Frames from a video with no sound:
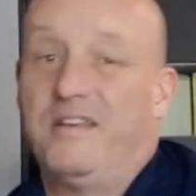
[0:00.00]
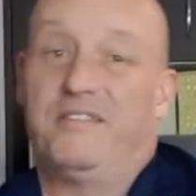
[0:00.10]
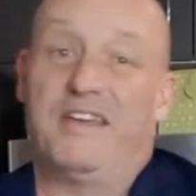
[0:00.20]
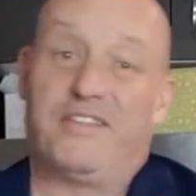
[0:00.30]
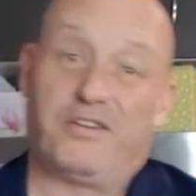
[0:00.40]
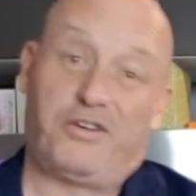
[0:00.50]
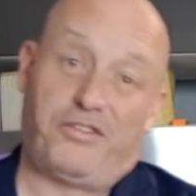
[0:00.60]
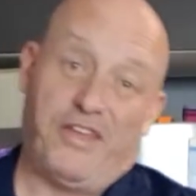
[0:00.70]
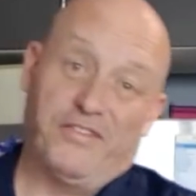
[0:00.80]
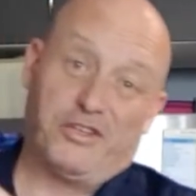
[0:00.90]
The other
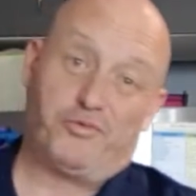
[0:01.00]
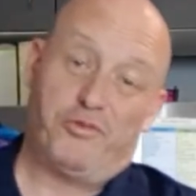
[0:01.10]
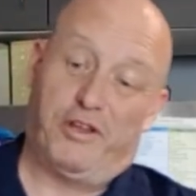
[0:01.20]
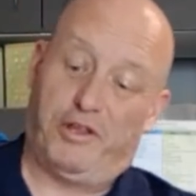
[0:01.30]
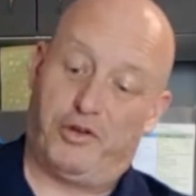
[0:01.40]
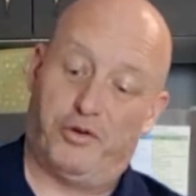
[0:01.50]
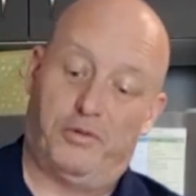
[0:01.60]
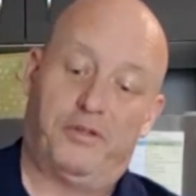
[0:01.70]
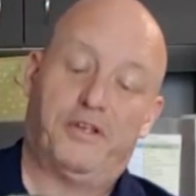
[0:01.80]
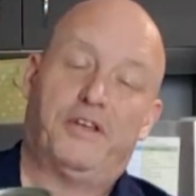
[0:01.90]
thing that's really
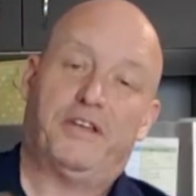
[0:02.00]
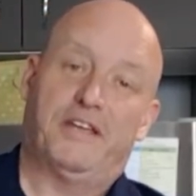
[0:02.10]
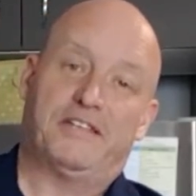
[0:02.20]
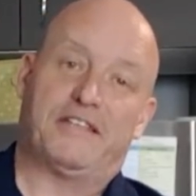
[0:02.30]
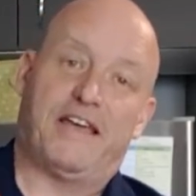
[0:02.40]
cool is they